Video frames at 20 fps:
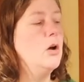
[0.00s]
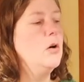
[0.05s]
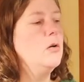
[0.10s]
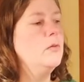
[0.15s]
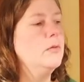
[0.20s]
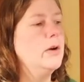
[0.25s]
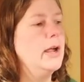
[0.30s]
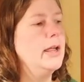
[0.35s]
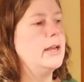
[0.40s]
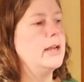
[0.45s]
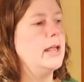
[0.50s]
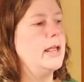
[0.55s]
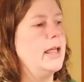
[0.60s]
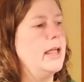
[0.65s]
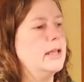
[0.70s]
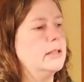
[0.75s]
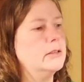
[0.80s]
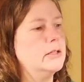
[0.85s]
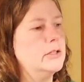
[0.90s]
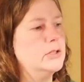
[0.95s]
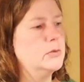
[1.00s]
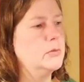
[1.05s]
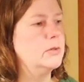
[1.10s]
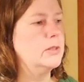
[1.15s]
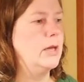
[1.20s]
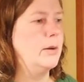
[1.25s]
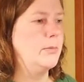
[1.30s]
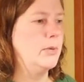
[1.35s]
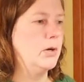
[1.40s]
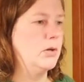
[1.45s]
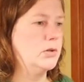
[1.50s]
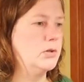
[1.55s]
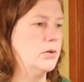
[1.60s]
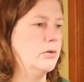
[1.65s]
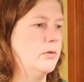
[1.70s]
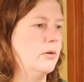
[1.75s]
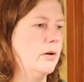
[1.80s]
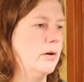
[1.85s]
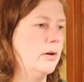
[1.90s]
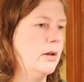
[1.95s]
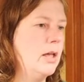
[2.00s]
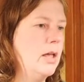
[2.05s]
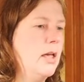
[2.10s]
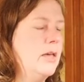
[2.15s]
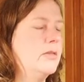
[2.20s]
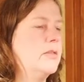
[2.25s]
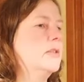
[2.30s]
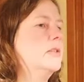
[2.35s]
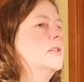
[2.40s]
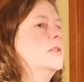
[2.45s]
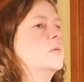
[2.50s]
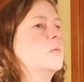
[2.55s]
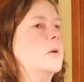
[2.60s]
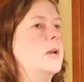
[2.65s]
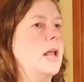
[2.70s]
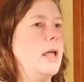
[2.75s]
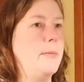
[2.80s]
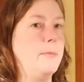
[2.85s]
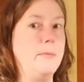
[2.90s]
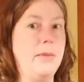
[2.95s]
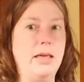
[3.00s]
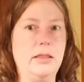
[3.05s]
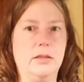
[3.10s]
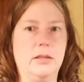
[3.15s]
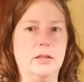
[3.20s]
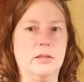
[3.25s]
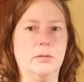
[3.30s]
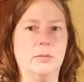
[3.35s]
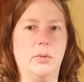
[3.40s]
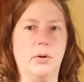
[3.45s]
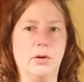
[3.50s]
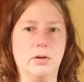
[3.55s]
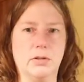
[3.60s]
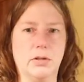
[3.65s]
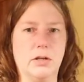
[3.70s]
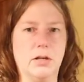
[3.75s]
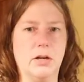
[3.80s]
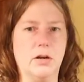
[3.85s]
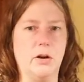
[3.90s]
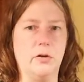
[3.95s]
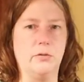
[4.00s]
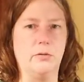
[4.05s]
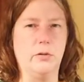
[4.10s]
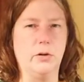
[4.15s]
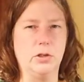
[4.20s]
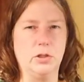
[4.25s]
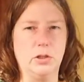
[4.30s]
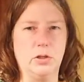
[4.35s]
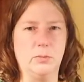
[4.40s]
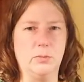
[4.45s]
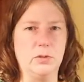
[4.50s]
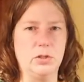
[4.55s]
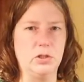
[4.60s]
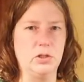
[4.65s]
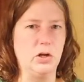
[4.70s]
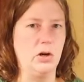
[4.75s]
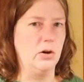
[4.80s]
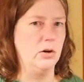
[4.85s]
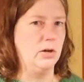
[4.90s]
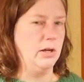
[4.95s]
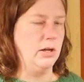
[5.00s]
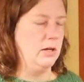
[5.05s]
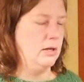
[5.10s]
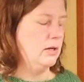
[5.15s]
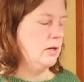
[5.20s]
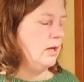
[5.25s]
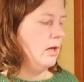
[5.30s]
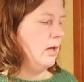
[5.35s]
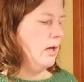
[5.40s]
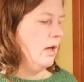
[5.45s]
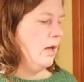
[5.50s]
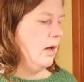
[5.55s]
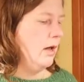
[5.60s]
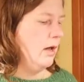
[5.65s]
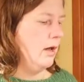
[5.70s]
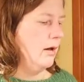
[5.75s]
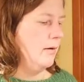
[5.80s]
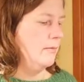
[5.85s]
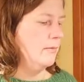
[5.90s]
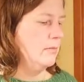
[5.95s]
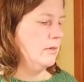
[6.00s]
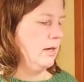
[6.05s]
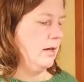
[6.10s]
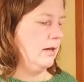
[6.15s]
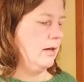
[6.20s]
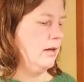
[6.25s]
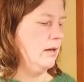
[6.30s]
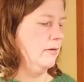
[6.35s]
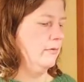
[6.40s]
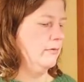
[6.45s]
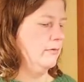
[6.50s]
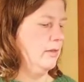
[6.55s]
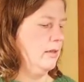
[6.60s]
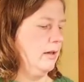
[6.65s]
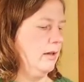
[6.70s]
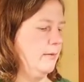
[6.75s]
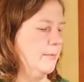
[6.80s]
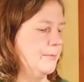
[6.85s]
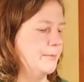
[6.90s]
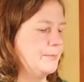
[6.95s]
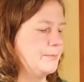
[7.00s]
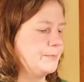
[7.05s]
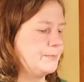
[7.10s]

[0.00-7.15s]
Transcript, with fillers: oh, right, I had lunch with that person, or this is when I met this person and our friendship started, that kind of thing.